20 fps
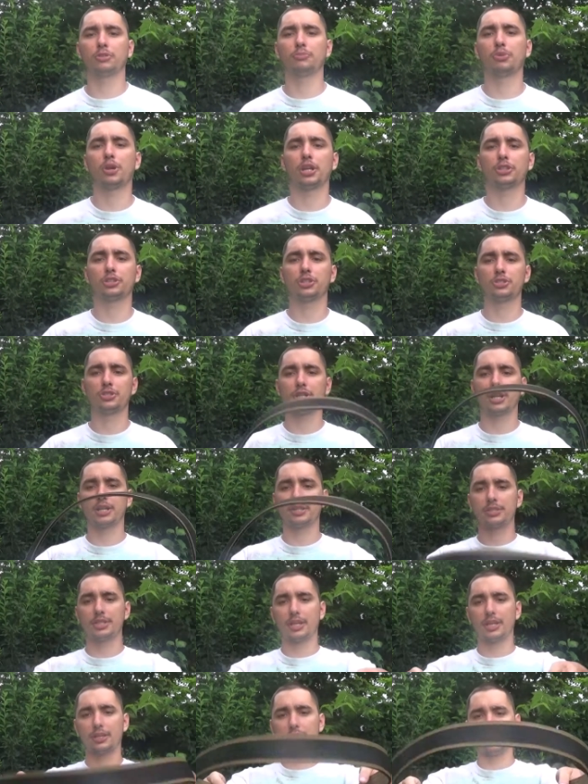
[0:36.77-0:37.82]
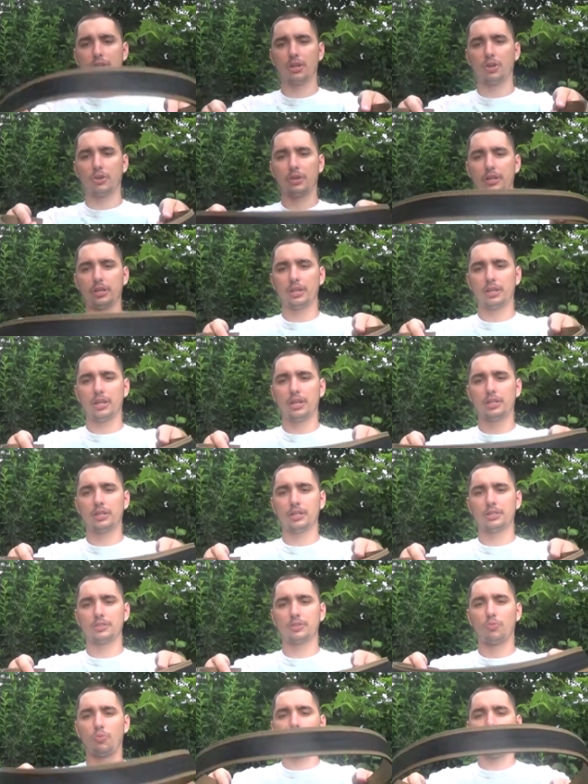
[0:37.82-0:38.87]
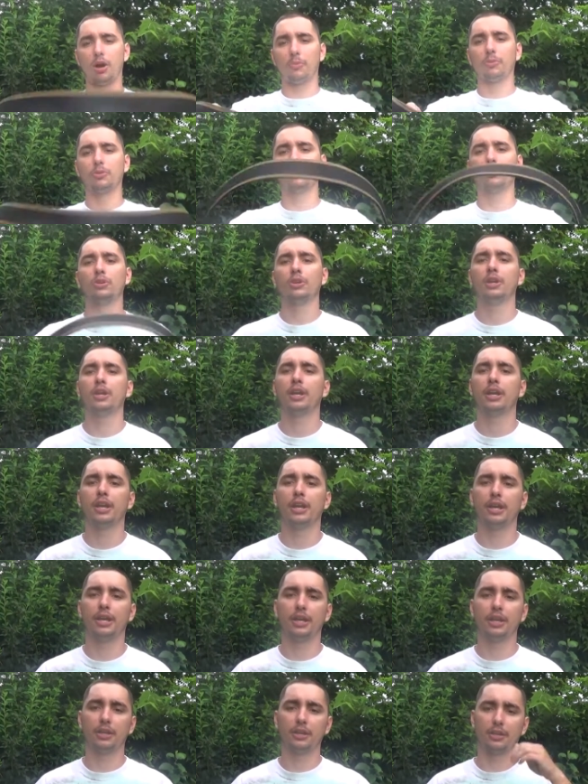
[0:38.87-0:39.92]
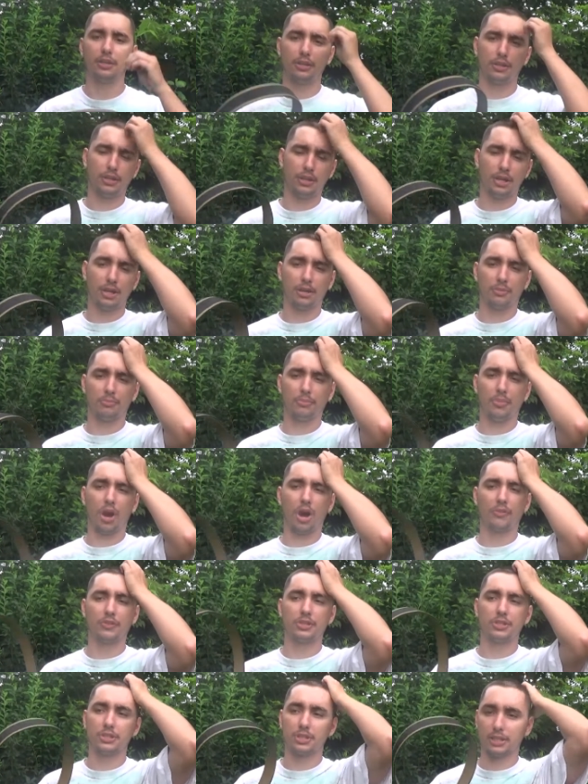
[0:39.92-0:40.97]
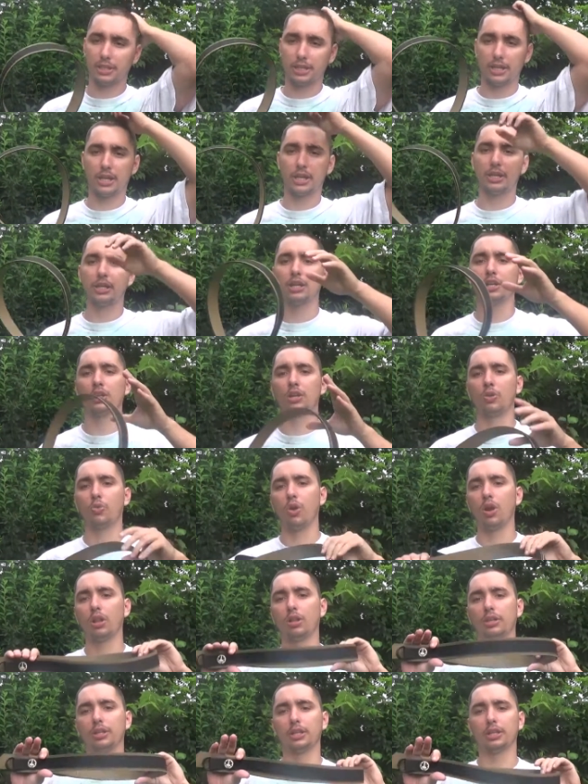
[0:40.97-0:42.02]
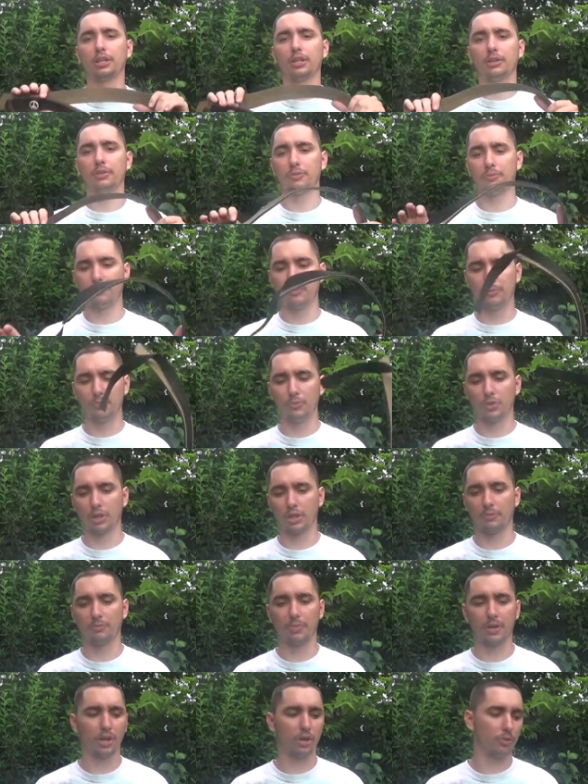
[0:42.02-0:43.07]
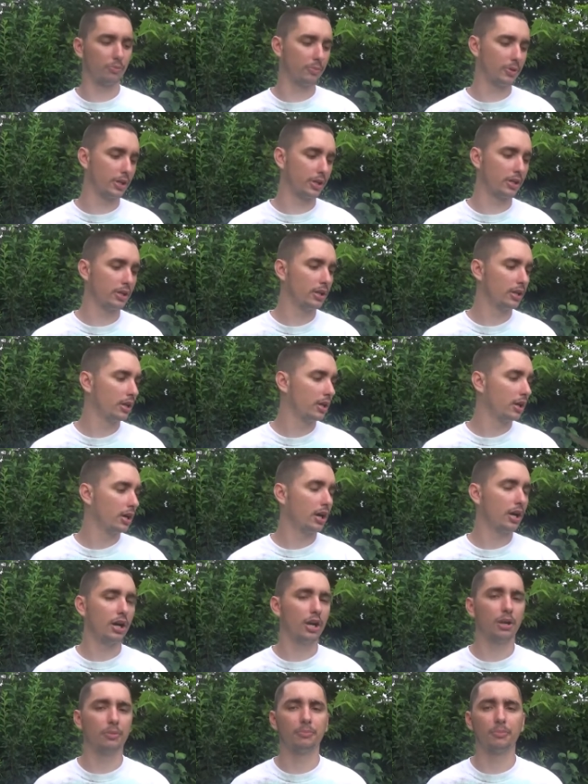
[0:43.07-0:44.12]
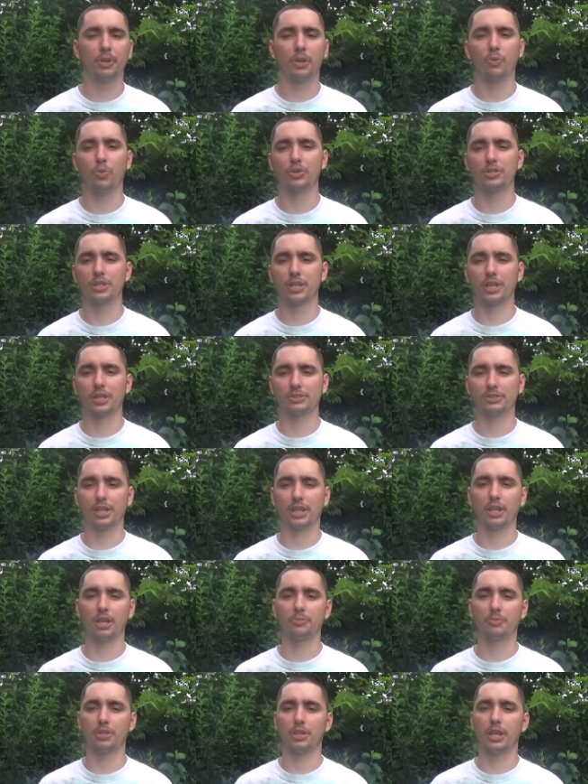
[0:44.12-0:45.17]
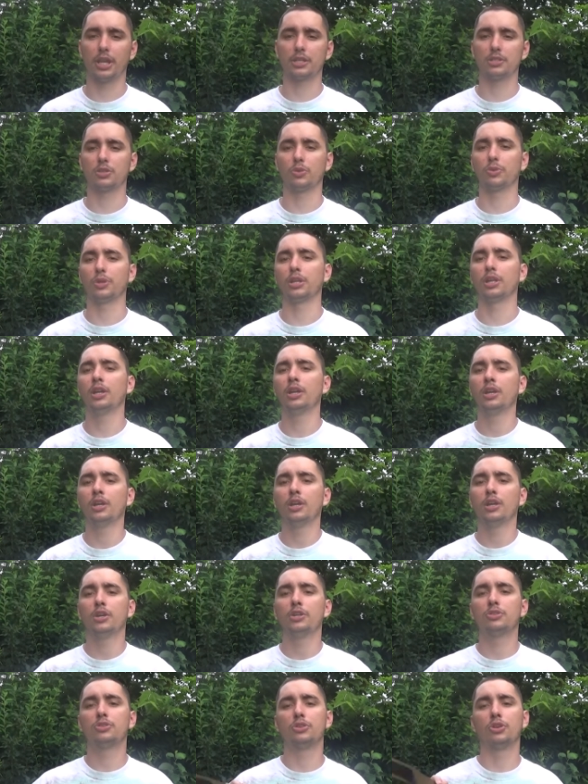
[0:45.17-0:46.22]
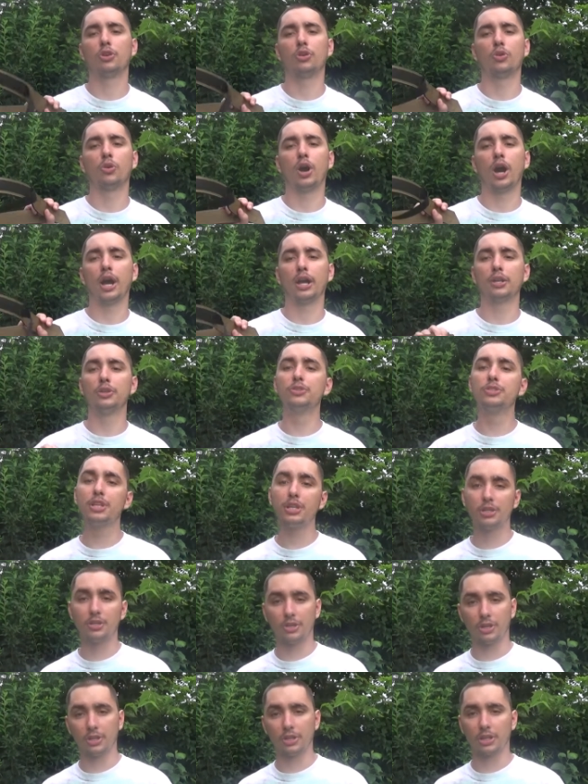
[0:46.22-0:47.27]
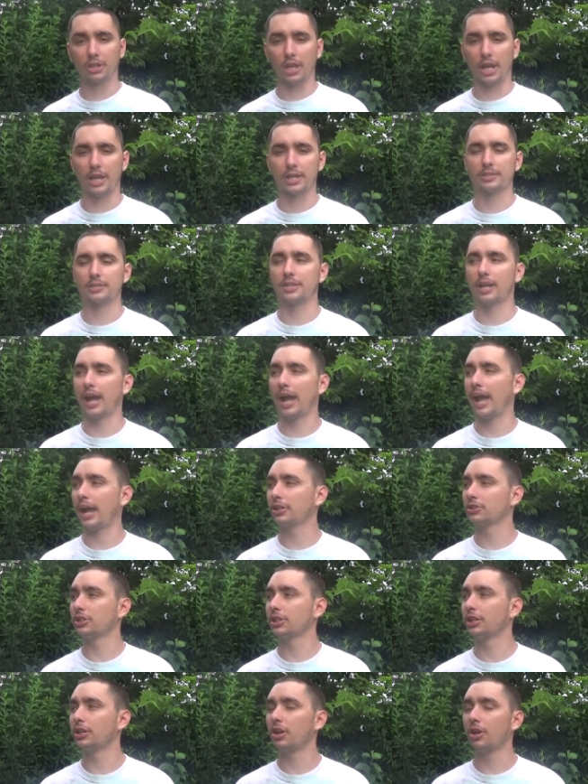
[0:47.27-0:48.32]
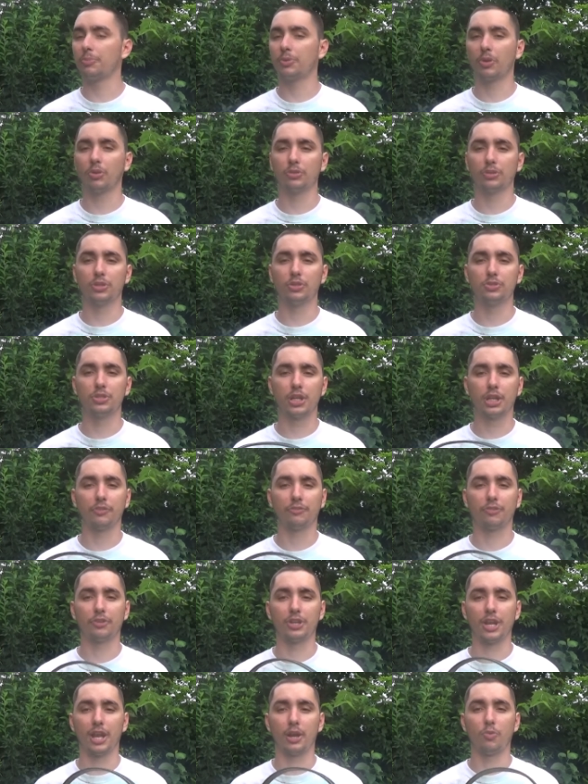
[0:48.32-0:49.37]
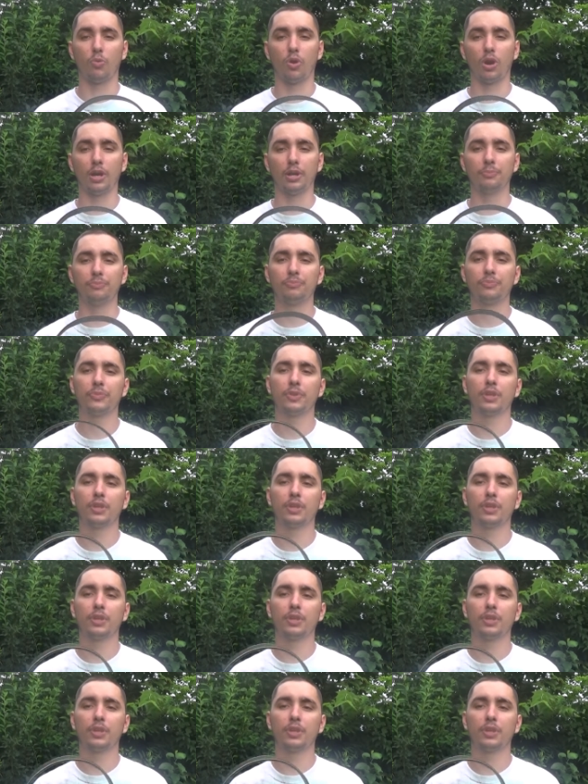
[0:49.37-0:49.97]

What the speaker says: impressions, and I said, you know, it does the wobble, and obviously good quality looking belt, but it wasn't going to stand up to the SOE. So I used it during the class. I actually ended up only using it for day 1.